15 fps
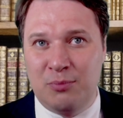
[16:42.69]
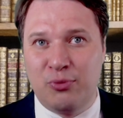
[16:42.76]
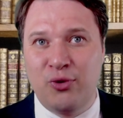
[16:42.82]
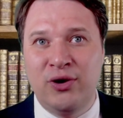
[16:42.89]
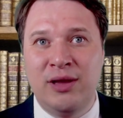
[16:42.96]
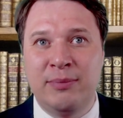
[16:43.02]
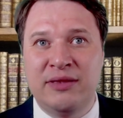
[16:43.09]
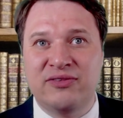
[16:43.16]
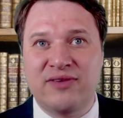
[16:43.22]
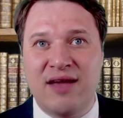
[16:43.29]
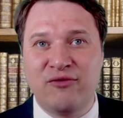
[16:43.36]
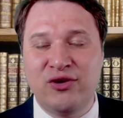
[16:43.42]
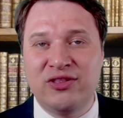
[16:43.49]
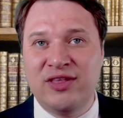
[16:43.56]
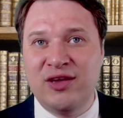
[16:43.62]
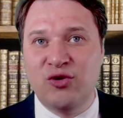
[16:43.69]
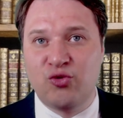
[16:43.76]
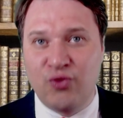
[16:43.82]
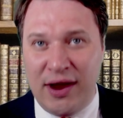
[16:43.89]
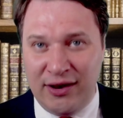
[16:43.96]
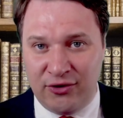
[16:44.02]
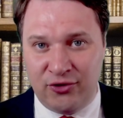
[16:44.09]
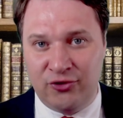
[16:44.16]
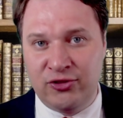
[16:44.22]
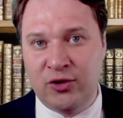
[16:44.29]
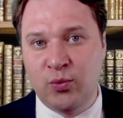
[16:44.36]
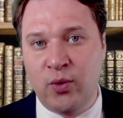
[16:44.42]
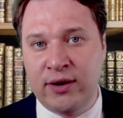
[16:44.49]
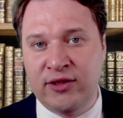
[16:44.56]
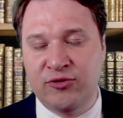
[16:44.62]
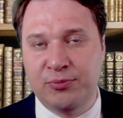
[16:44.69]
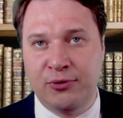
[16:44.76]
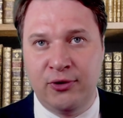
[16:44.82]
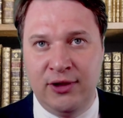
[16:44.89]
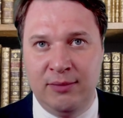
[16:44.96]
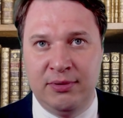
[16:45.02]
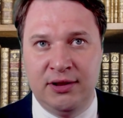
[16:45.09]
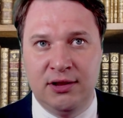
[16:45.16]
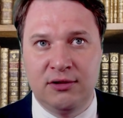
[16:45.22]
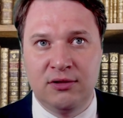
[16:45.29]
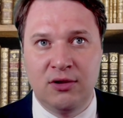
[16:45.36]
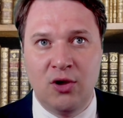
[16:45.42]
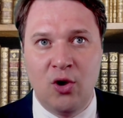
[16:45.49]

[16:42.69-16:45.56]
prohibits everything greater than what is prohibited,